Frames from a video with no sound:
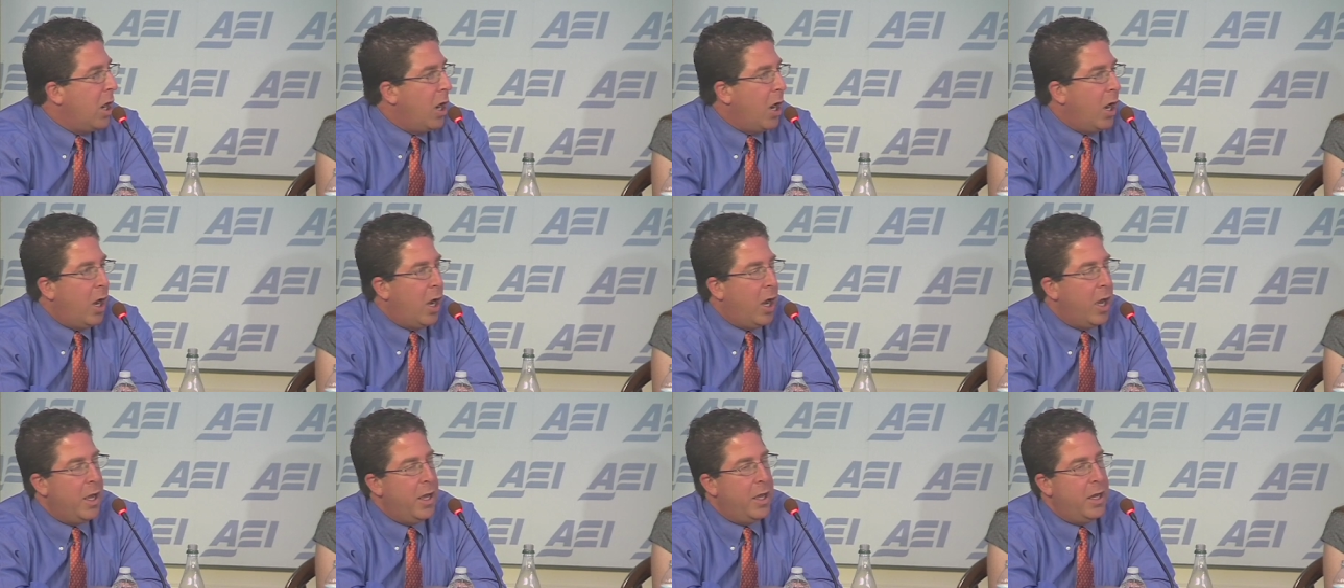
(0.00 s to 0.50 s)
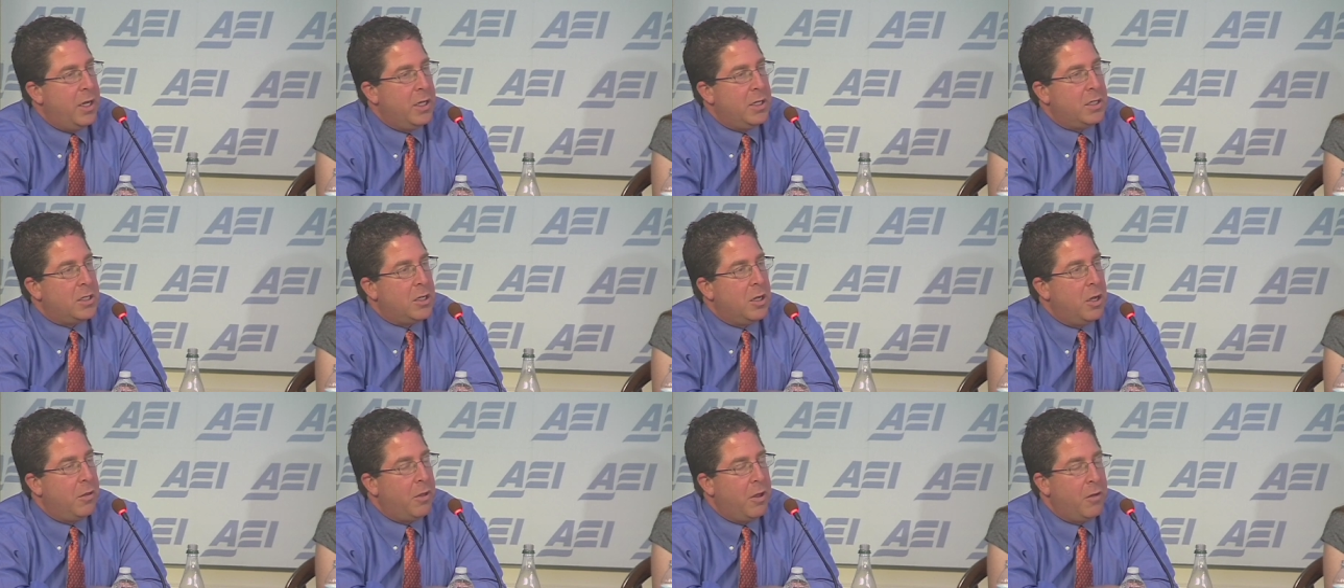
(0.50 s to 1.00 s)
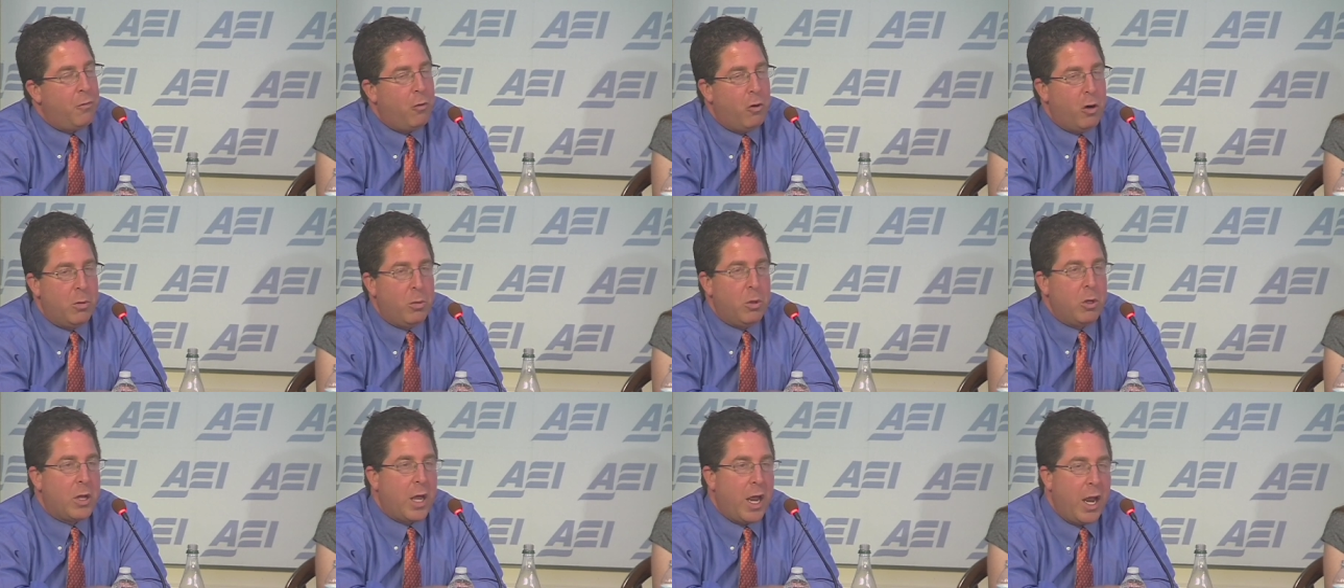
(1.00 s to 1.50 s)
It is the
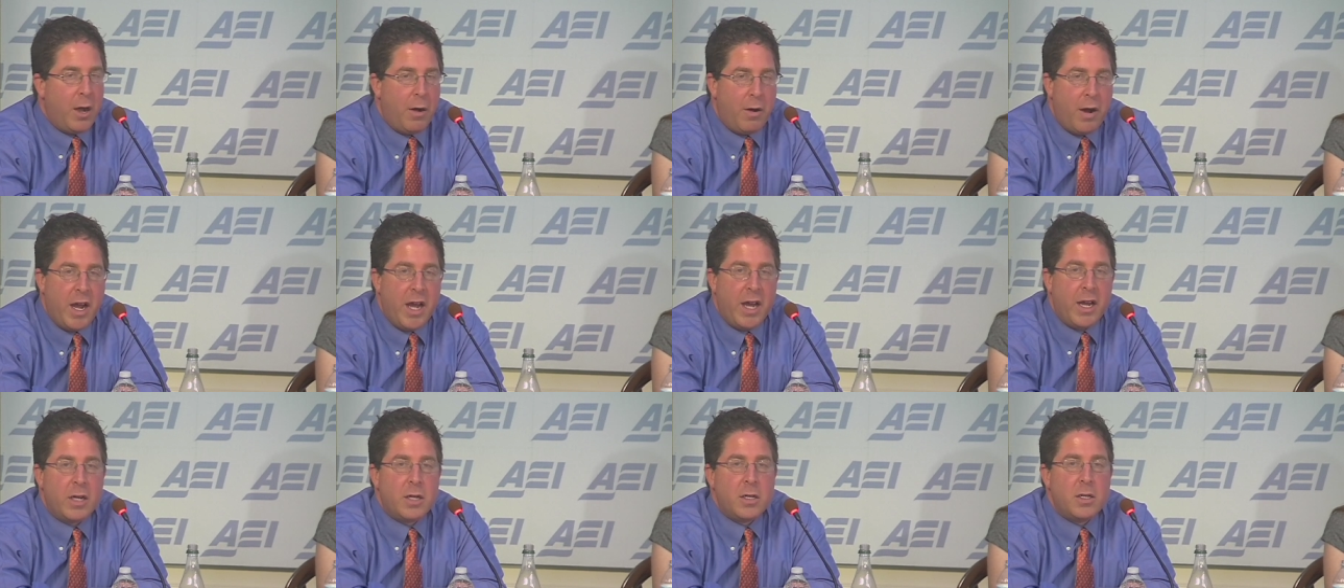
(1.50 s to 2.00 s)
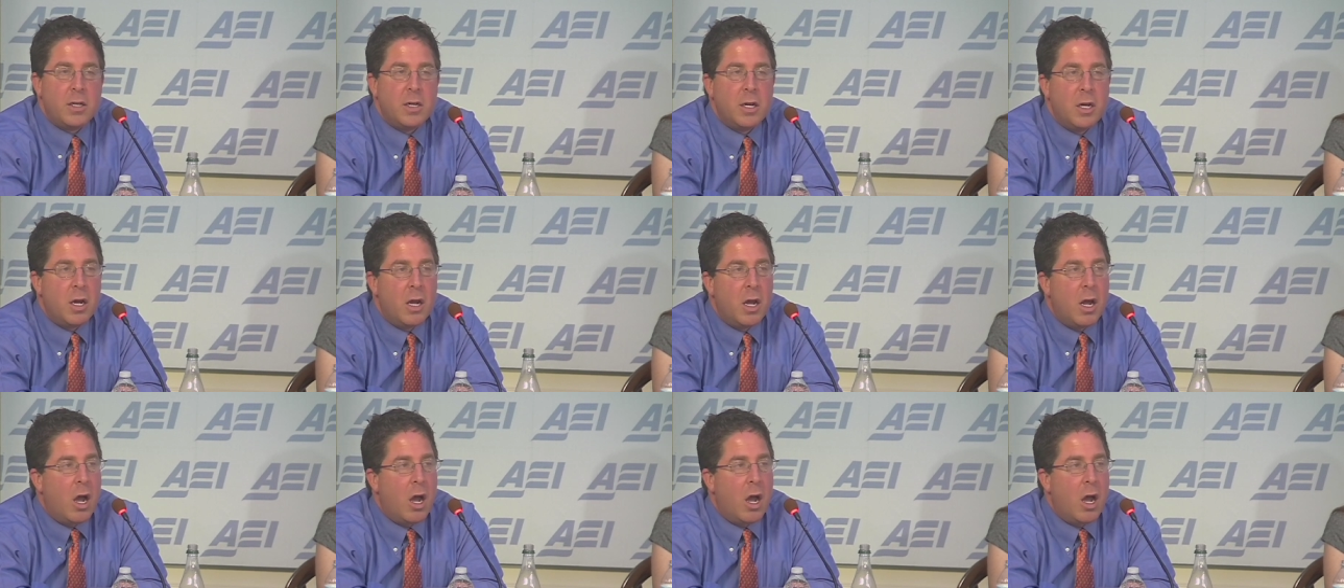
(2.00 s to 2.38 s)
Affordable Care Act.